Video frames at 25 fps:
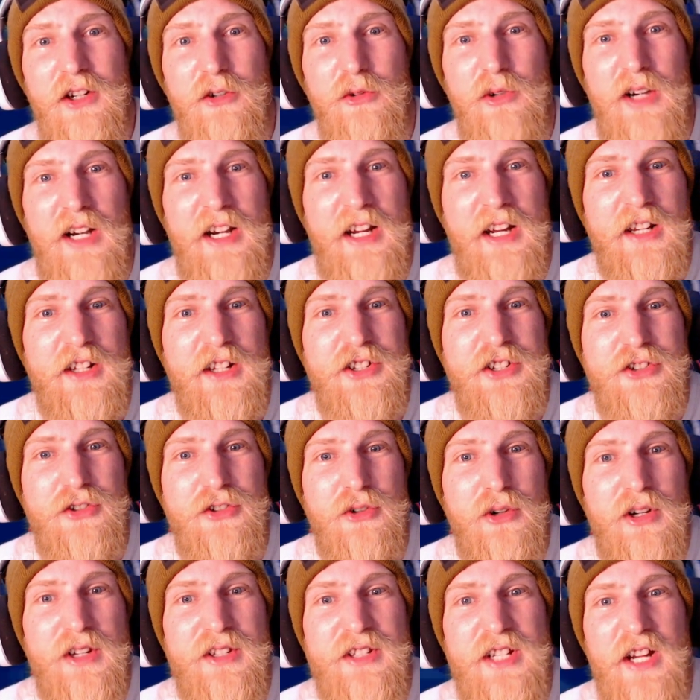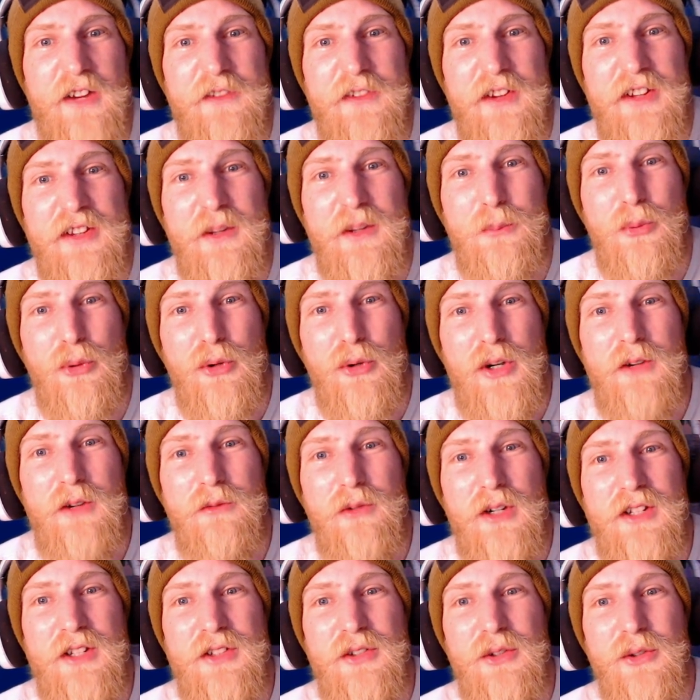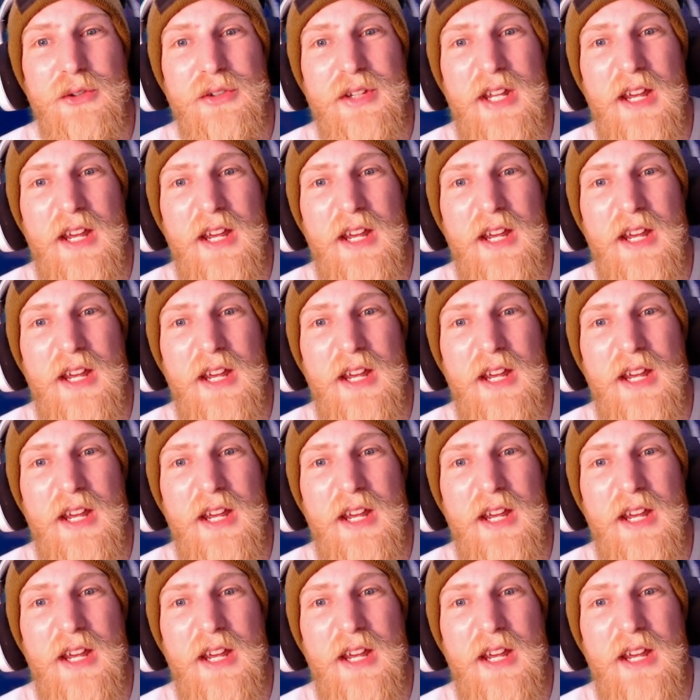creating and destroying stuff is a pretty resource